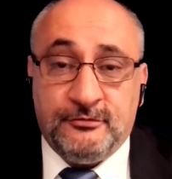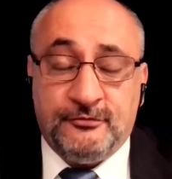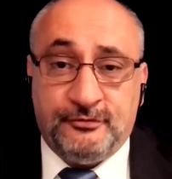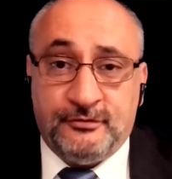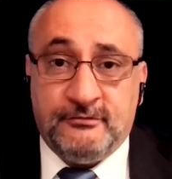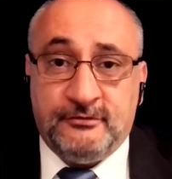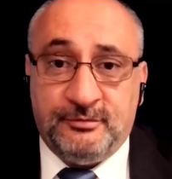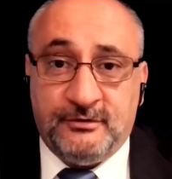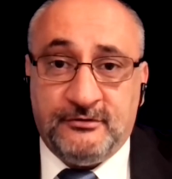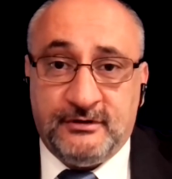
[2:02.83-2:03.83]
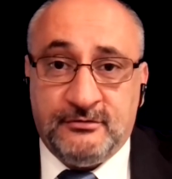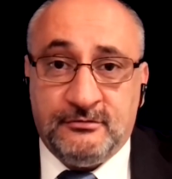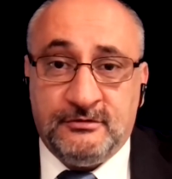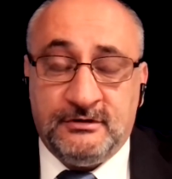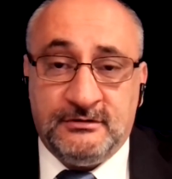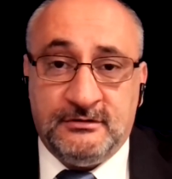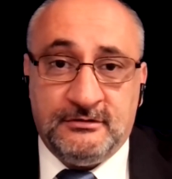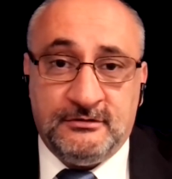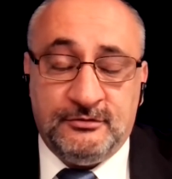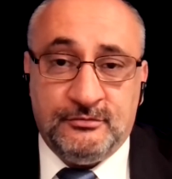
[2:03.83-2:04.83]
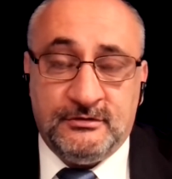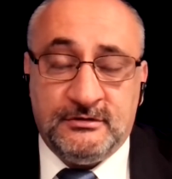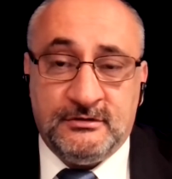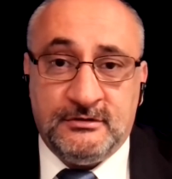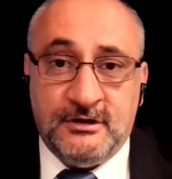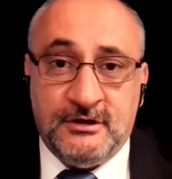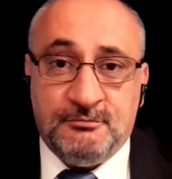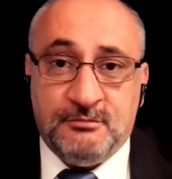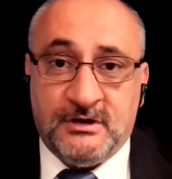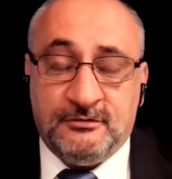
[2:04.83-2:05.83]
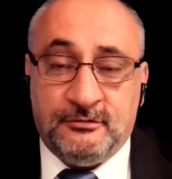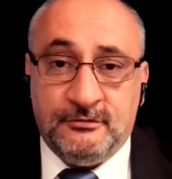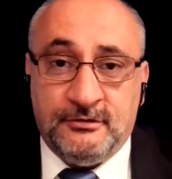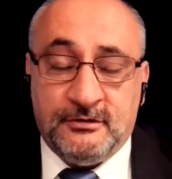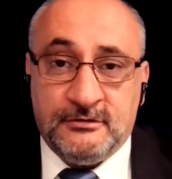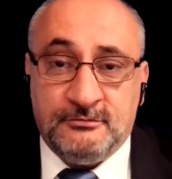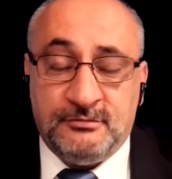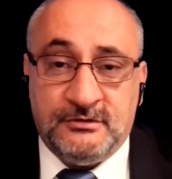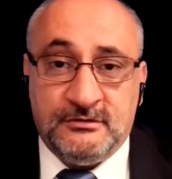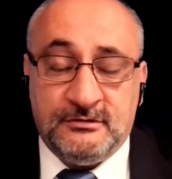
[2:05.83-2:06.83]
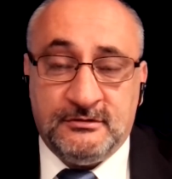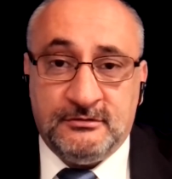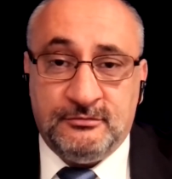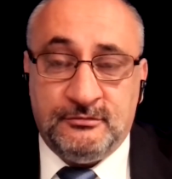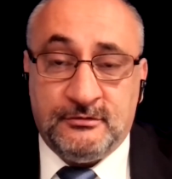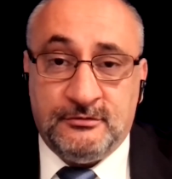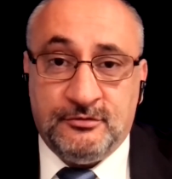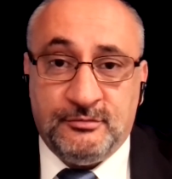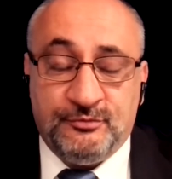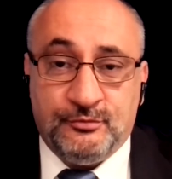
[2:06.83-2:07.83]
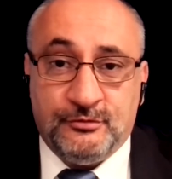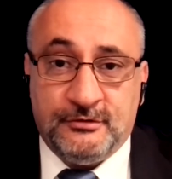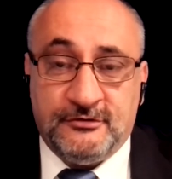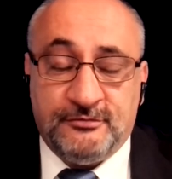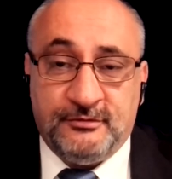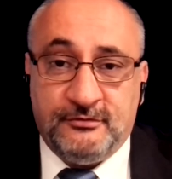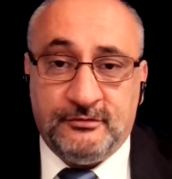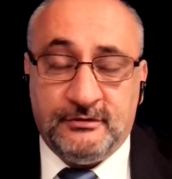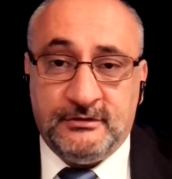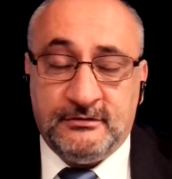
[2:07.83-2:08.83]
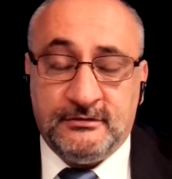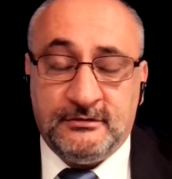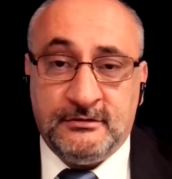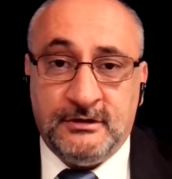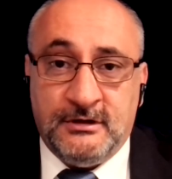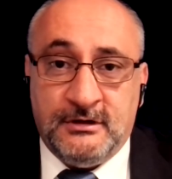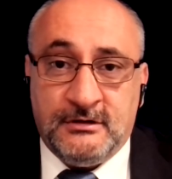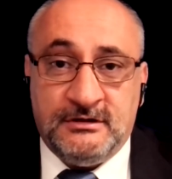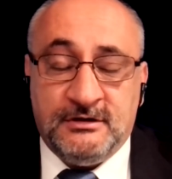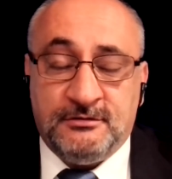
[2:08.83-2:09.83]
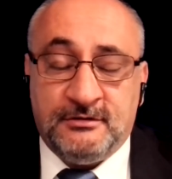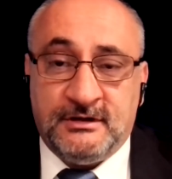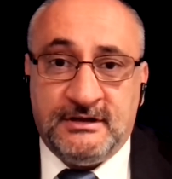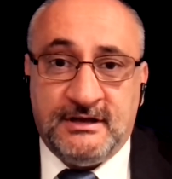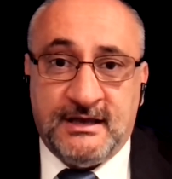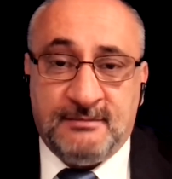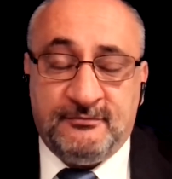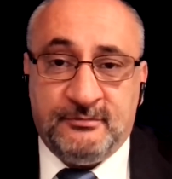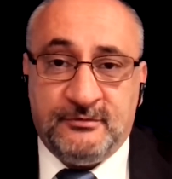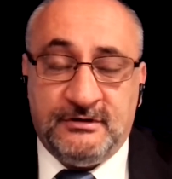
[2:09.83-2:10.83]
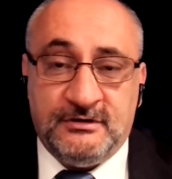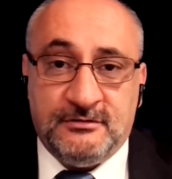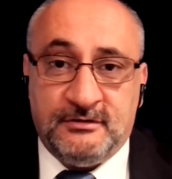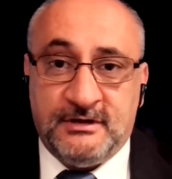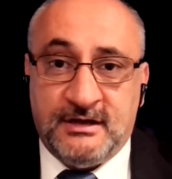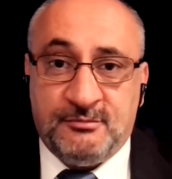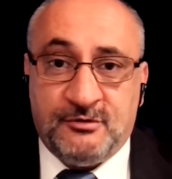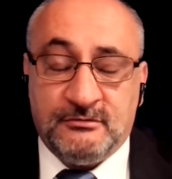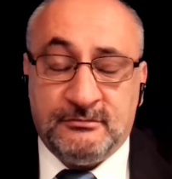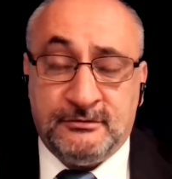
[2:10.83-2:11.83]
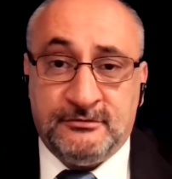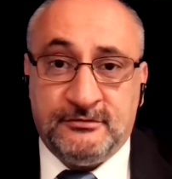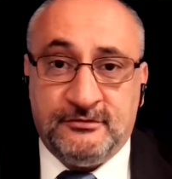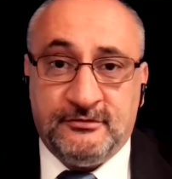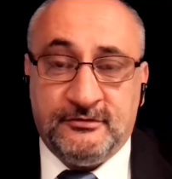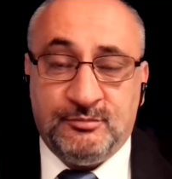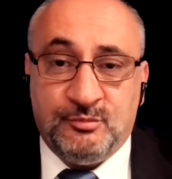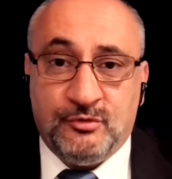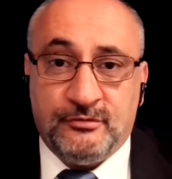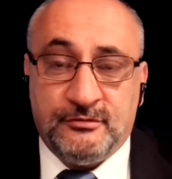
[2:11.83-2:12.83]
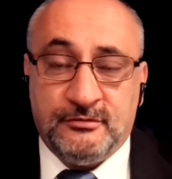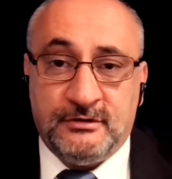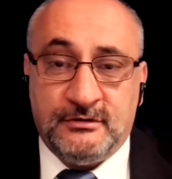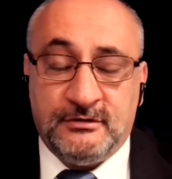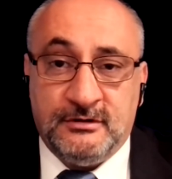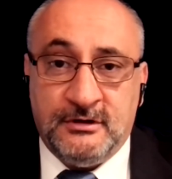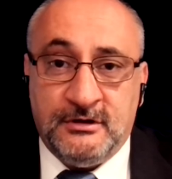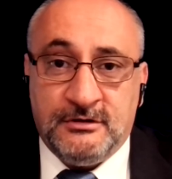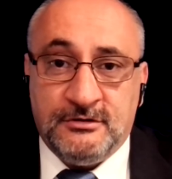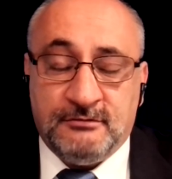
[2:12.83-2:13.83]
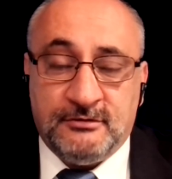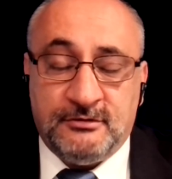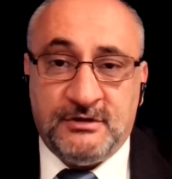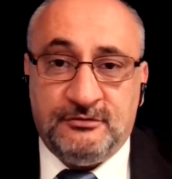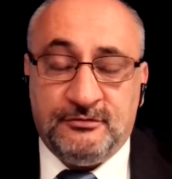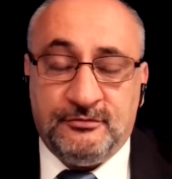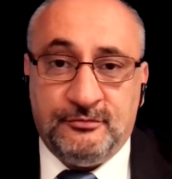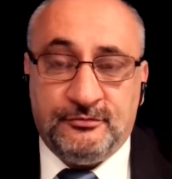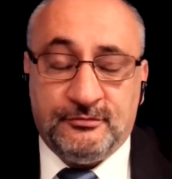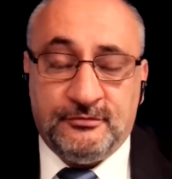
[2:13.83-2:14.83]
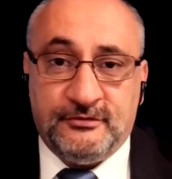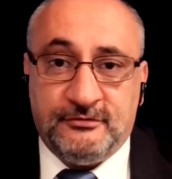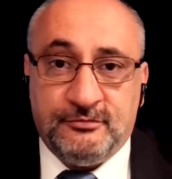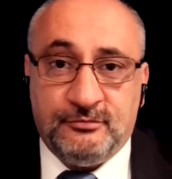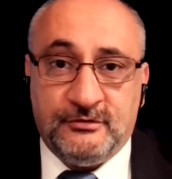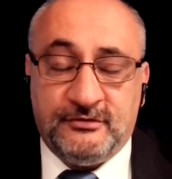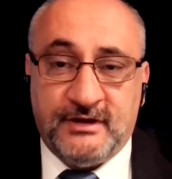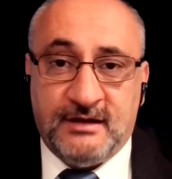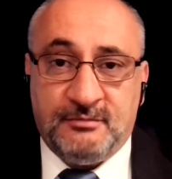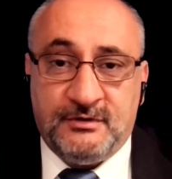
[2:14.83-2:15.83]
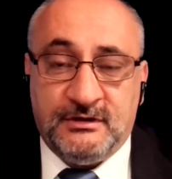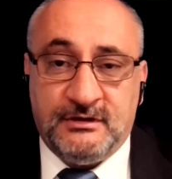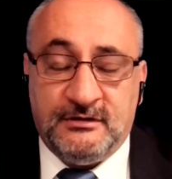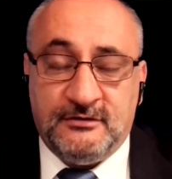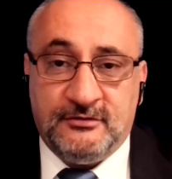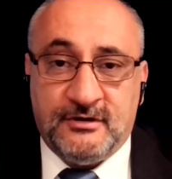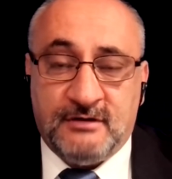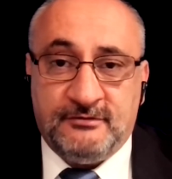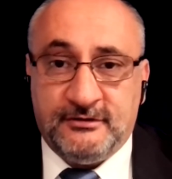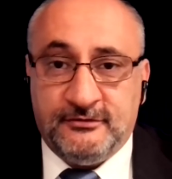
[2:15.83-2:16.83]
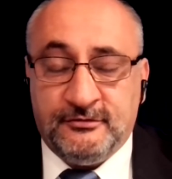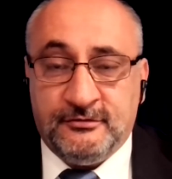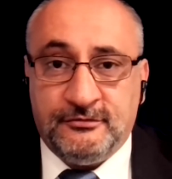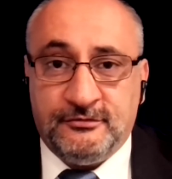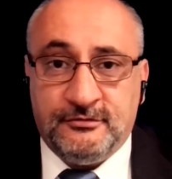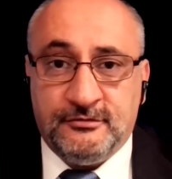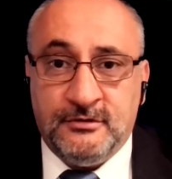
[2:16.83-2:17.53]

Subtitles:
service, because I know that you and Michael Yon been doing a yeoman's work, especially in the Darien Gap, from the Darien Gap all the way into the southern border, and covering major news stories as to what is happening in these conflict zones. So